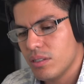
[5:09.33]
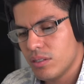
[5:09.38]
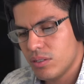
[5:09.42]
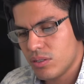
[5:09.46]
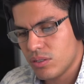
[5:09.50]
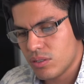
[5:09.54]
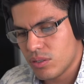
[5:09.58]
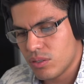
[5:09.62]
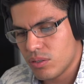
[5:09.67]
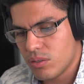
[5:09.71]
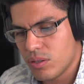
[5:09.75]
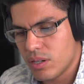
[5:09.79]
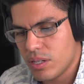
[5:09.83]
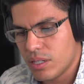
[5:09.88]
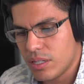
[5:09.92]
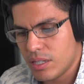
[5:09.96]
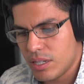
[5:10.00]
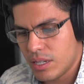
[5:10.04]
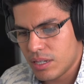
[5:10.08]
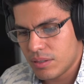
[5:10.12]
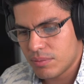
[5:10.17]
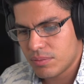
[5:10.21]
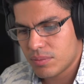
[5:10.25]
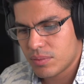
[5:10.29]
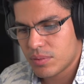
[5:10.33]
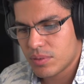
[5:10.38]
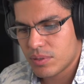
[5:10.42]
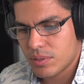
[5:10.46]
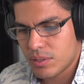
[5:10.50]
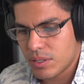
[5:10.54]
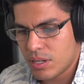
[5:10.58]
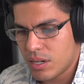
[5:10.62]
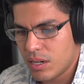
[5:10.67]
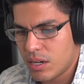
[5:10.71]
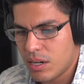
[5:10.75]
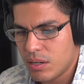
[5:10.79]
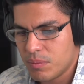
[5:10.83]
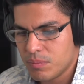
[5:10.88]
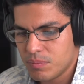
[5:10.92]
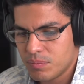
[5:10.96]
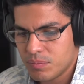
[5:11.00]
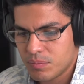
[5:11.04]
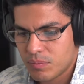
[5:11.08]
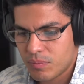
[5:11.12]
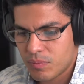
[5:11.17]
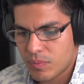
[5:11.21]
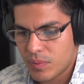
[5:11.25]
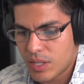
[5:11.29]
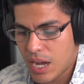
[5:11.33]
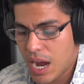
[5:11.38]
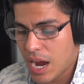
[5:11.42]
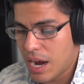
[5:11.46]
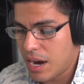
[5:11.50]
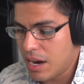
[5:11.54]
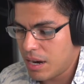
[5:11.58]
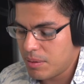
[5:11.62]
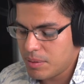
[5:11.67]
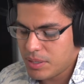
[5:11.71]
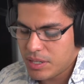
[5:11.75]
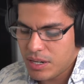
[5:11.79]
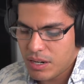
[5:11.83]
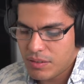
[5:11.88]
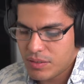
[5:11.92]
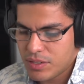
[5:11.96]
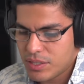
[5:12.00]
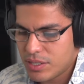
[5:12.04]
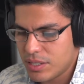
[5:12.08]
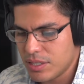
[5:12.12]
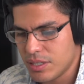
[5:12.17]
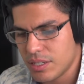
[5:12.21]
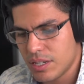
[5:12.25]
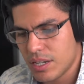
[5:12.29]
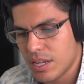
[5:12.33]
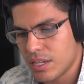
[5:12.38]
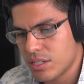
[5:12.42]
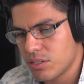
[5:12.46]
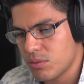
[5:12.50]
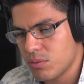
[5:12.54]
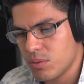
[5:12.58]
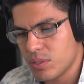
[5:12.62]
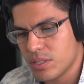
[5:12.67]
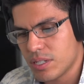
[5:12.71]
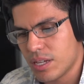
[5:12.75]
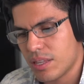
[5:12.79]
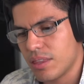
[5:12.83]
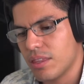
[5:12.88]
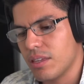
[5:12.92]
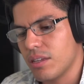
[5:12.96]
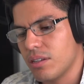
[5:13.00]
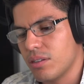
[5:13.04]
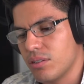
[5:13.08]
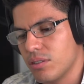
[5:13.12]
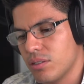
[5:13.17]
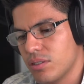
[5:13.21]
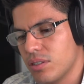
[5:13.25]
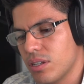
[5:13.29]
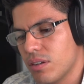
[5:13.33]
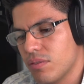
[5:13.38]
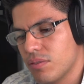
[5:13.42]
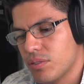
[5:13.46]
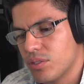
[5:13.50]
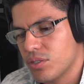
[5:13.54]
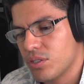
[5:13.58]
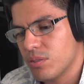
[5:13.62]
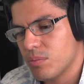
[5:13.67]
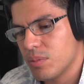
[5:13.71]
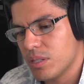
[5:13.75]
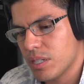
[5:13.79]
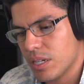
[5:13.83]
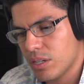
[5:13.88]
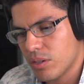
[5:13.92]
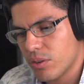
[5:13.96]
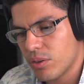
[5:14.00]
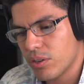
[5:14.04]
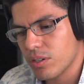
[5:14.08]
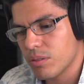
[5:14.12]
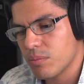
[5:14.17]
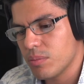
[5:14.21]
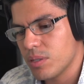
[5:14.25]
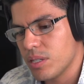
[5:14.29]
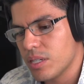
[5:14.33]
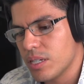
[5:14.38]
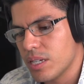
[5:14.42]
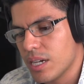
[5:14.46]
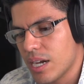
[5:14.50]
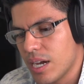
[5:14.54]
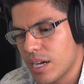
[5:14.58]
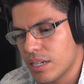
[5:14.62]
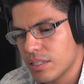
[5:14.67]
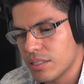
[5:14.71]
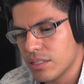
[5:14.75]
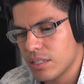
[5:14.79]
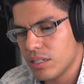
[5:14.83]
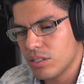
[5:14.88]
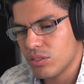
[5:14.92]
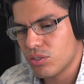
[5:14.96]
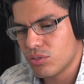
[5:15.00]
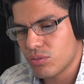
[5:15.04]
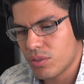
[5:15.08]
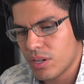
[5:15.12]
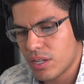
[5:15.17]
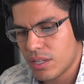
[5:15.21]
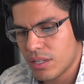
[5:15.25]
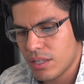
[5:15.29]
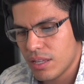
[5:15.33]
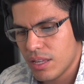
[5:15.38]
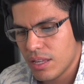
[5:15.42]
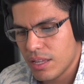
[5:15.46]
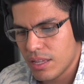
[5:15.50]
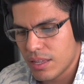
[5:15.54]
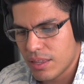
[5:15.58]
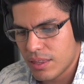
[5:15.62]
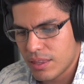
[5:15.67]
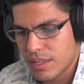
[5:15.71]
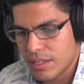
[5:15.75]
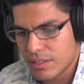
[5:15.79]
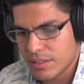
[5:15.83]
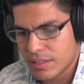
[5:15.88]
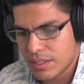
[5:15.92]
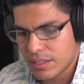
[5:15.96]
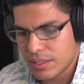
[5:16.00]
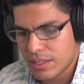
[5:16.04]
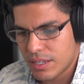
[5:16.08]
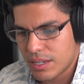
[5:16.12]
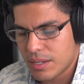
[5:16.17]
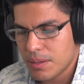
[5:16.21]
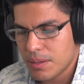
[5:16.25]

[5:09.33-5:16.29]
So, yeah. I mean, obviously, the next ones I think definitely should be like Cardi B, Kanye, Drake, and things like that.